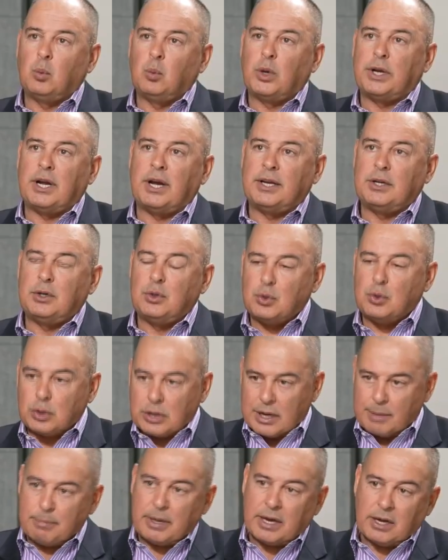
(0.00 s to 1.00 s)
when I do
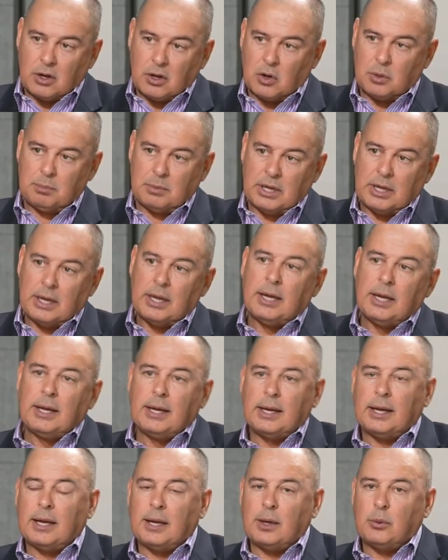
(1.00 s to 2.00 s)
come back home,
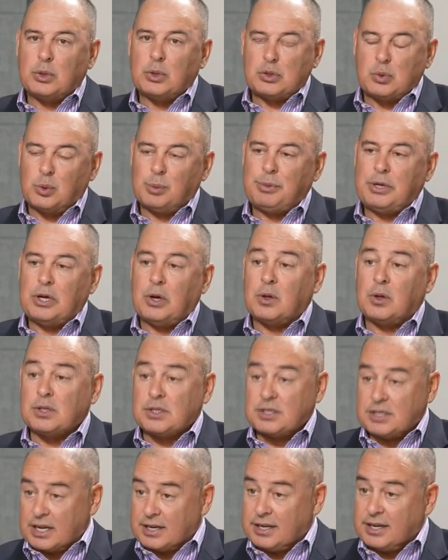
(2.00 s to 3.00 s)
which will be on
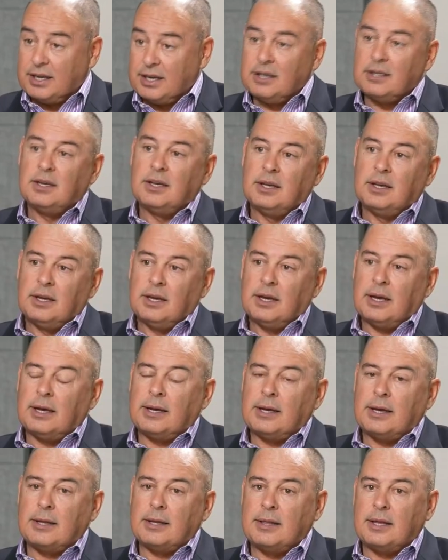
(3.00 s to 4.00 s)
Sunday,
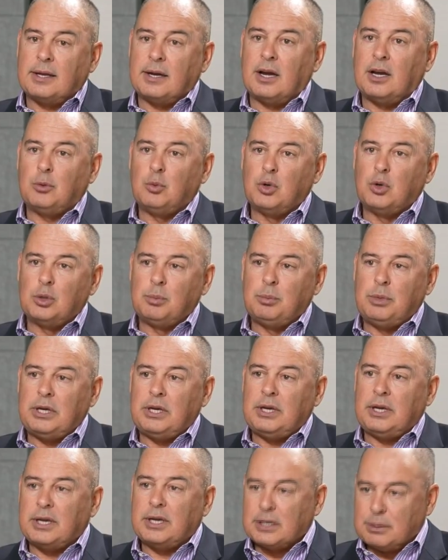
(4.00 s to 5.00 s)
that I will
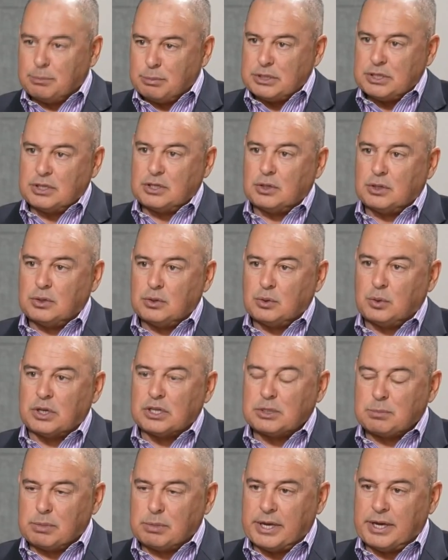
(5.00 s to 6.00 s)
be in a position to
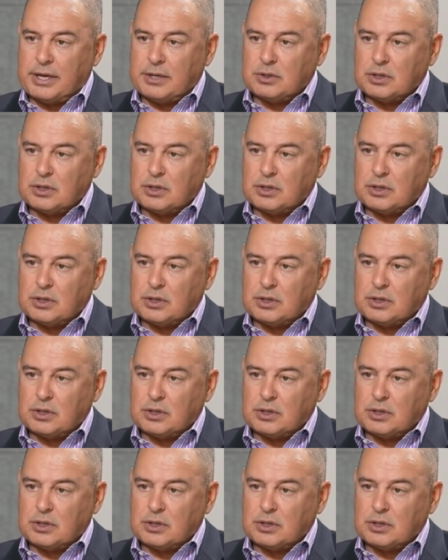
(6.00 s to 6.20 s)
explain